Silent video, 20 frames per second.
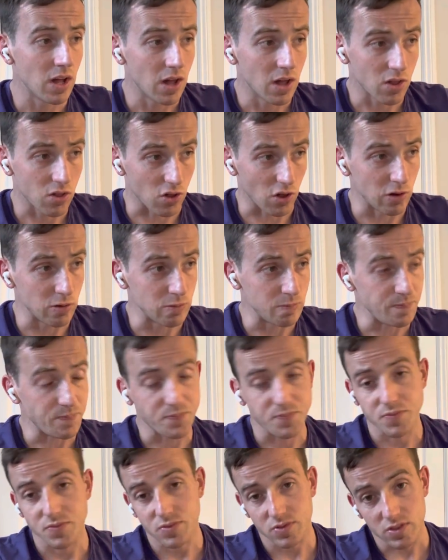So
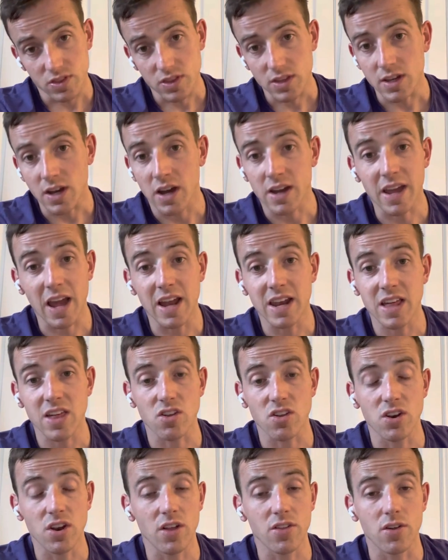again, he's
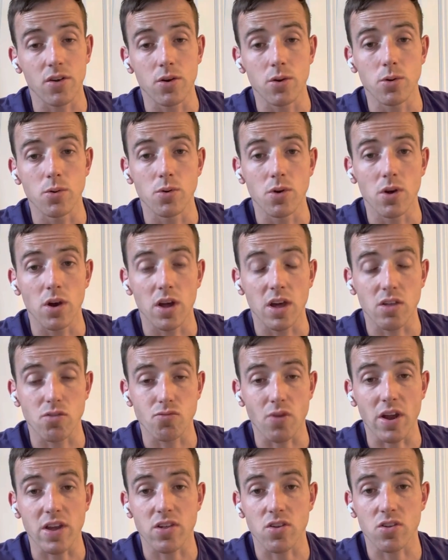another who his
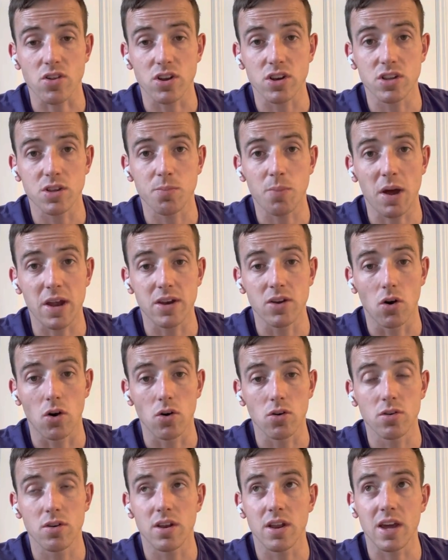race is going to depend
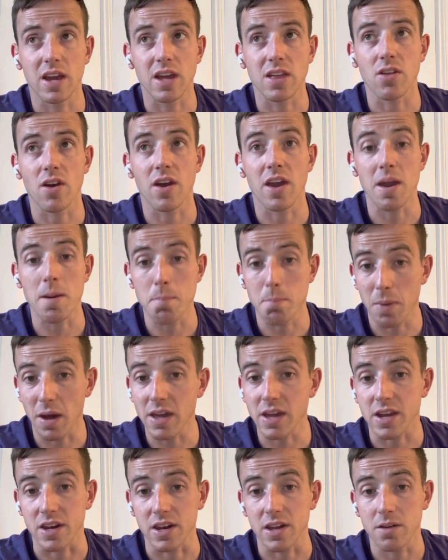on either him
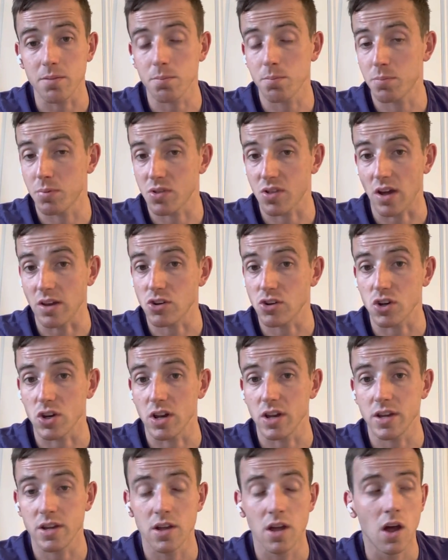making it,
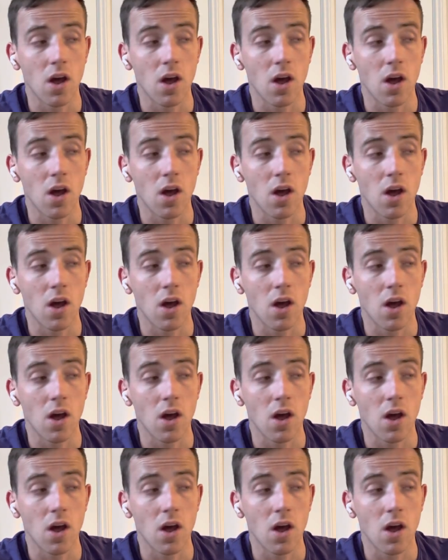potentially,